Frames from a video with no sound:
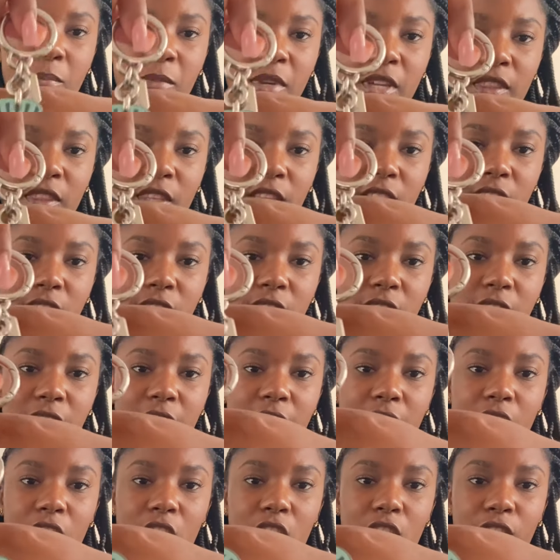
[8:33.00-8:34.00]
and this is in
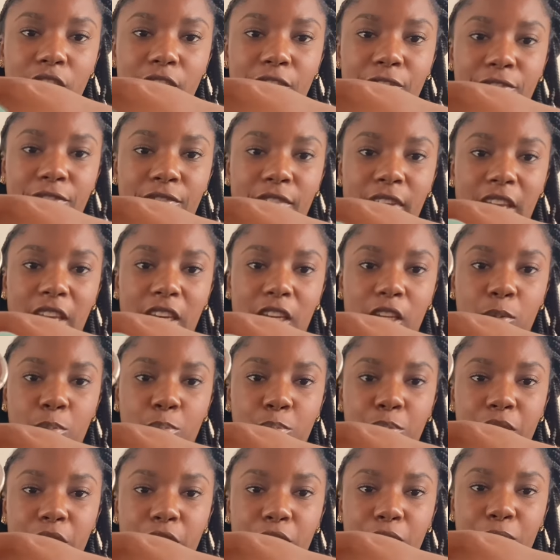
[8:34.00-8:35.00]
the color Faded
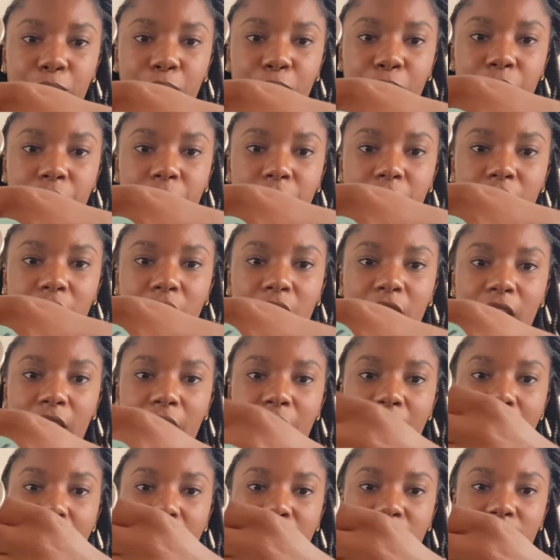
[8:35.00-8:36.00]
Blue.
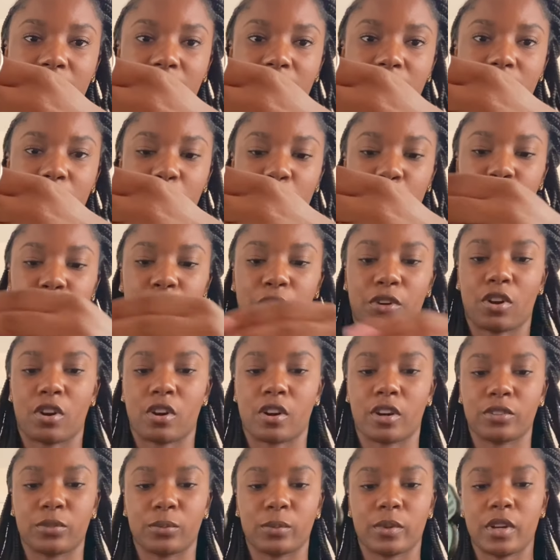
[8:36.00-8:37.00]
It has the silver
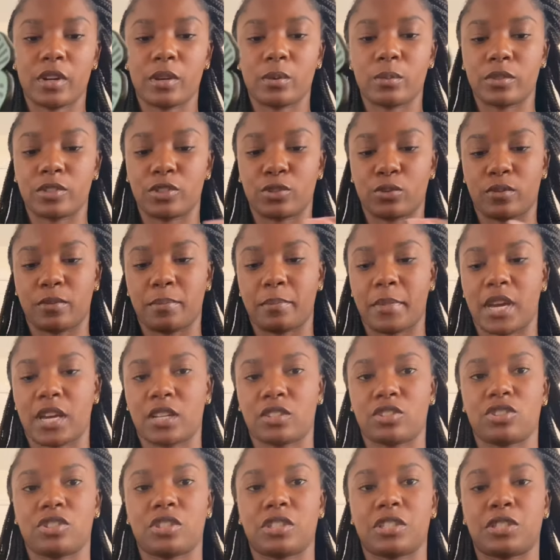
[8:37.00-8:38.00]
hardware, which will
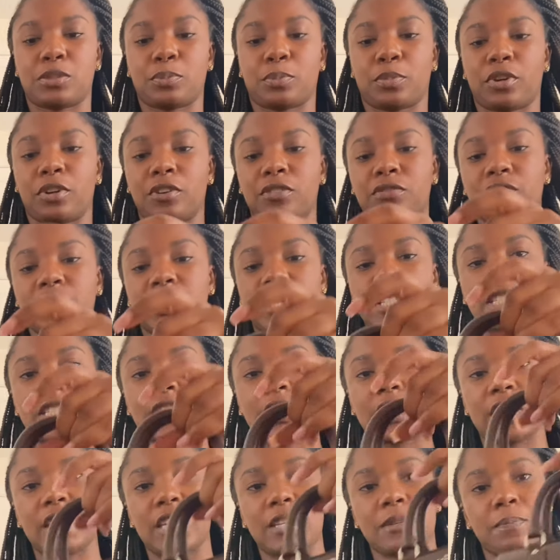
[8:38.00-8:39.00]
match this
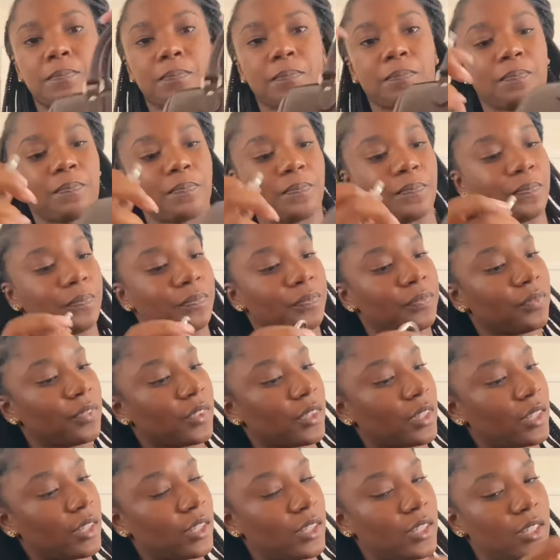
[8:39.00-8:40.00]
perfectly.
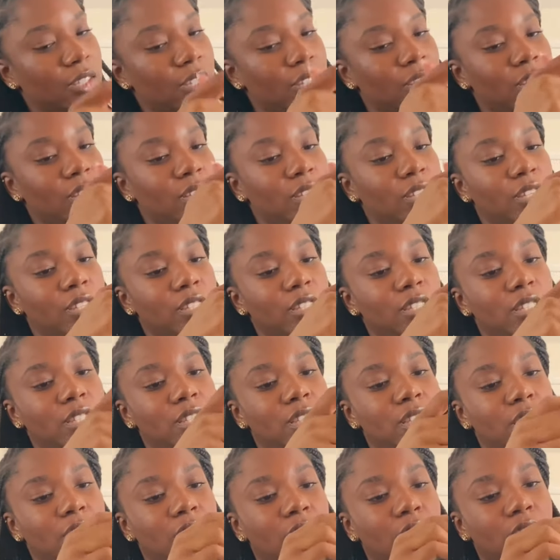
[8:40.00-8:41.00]
Let's
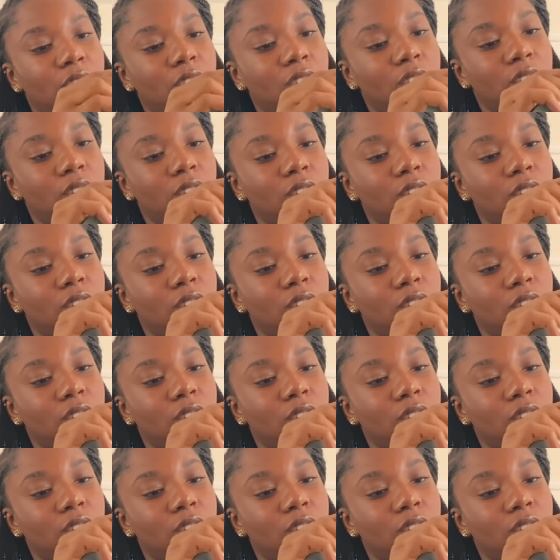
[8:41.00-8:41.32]
see.